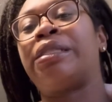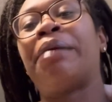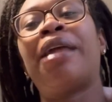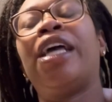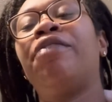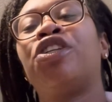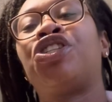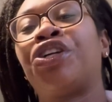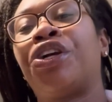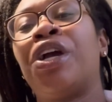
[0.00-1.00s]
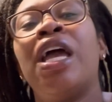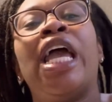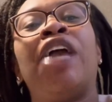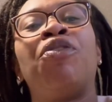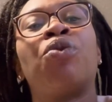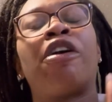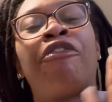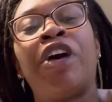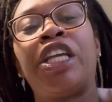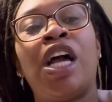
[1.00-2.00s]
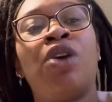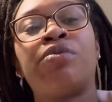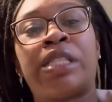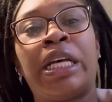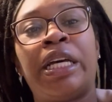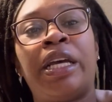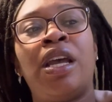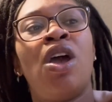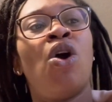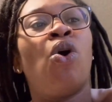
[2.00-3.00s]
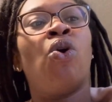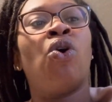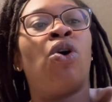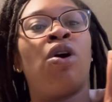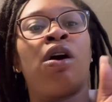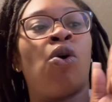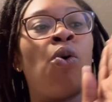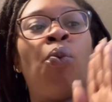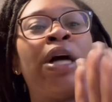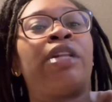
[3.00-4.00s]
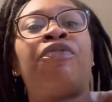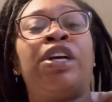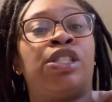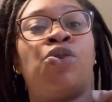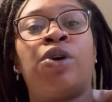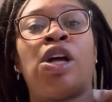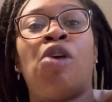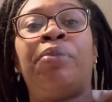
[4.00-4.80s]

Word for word: I'm not even sure if you want to fuck your own son or, or, or what the fuck is going on.